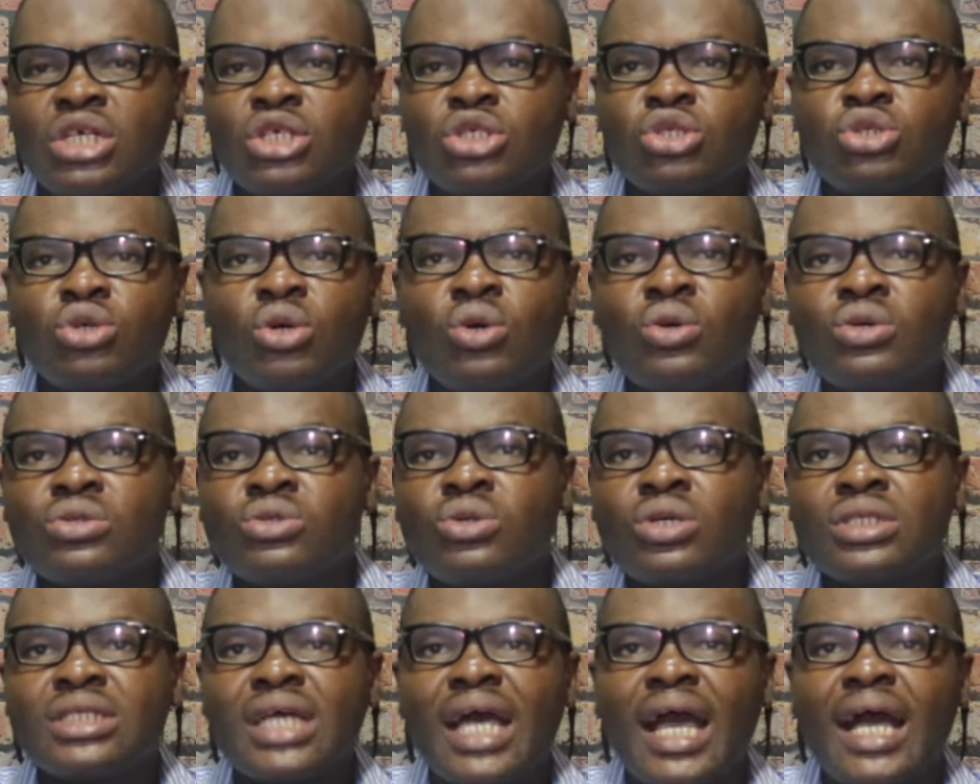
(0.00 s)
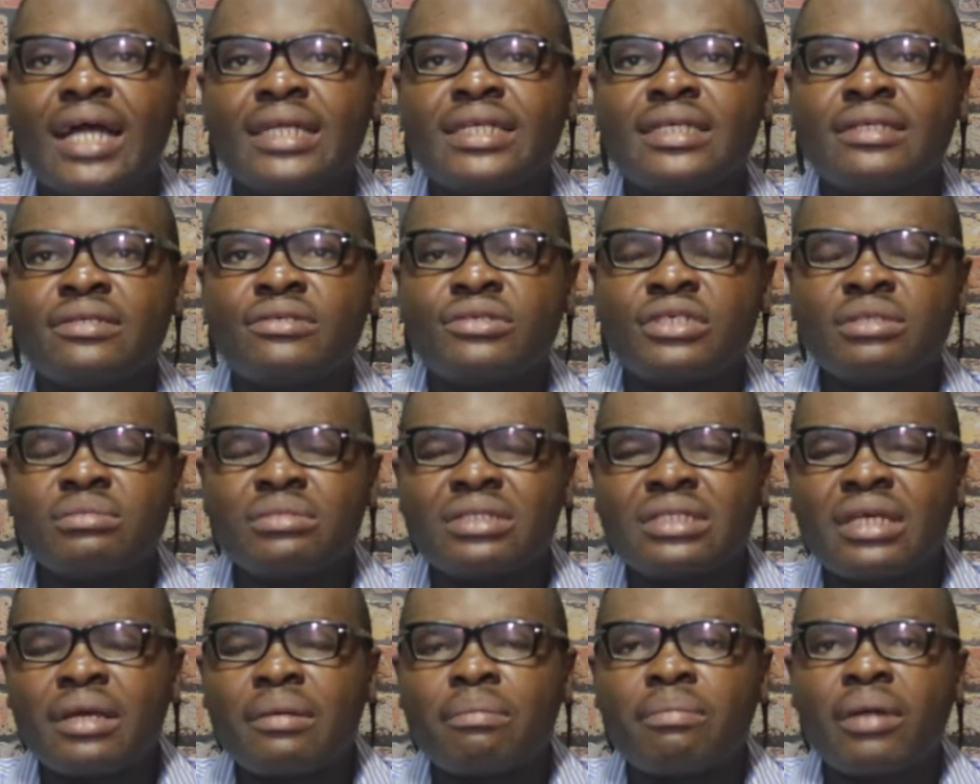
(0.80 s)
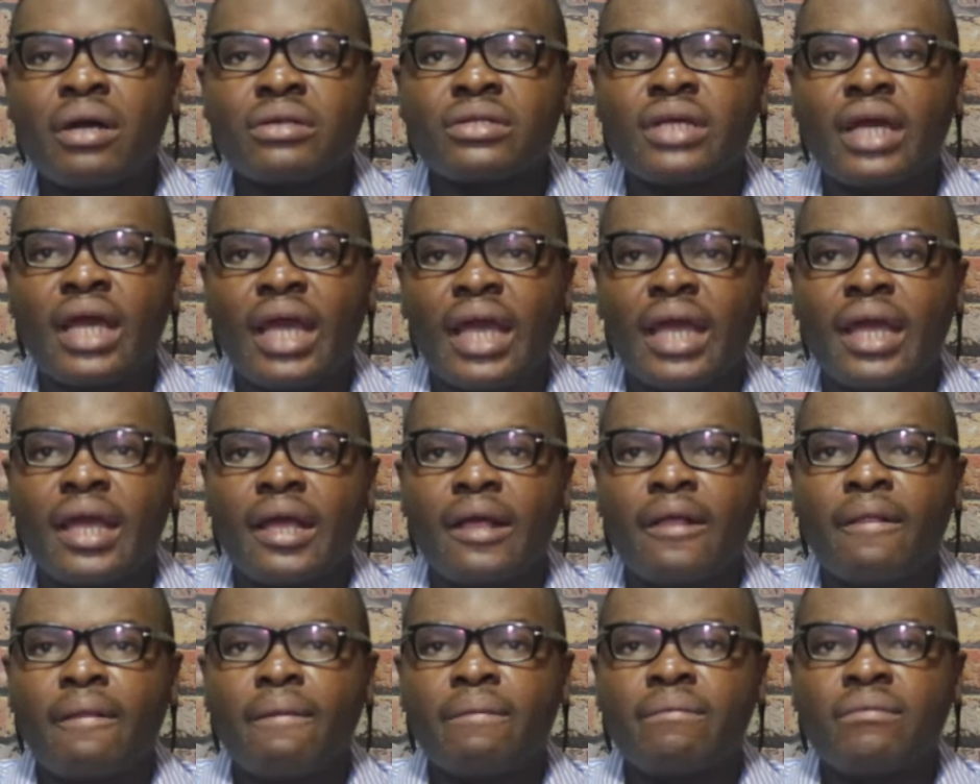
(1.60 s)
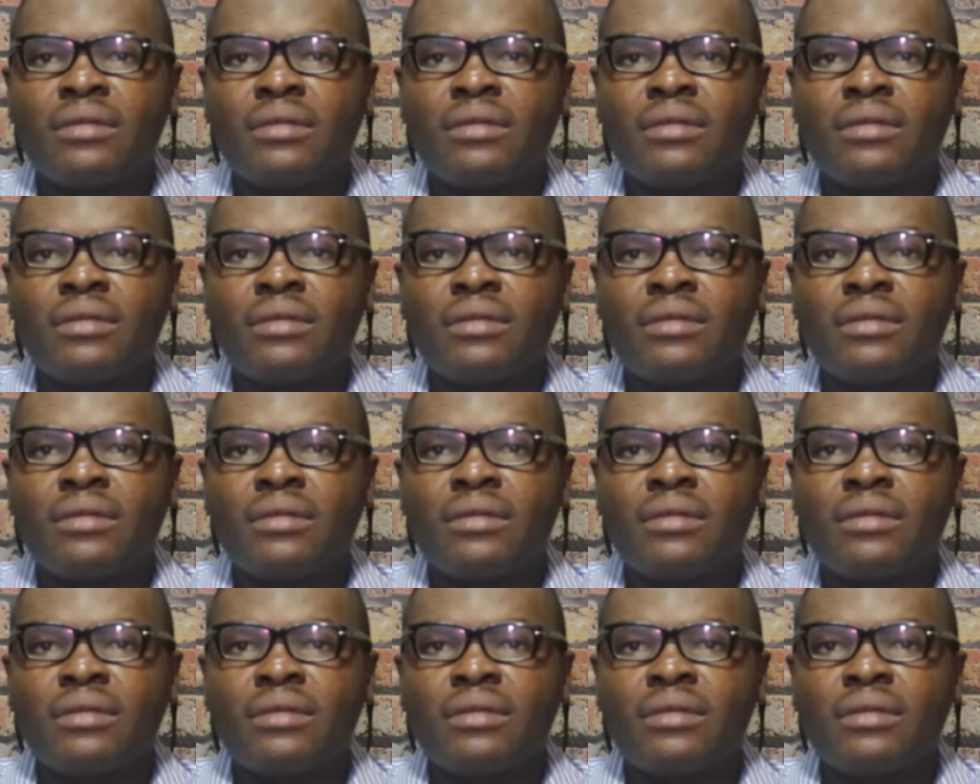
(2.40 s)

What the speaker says: So those are the dreams about hair.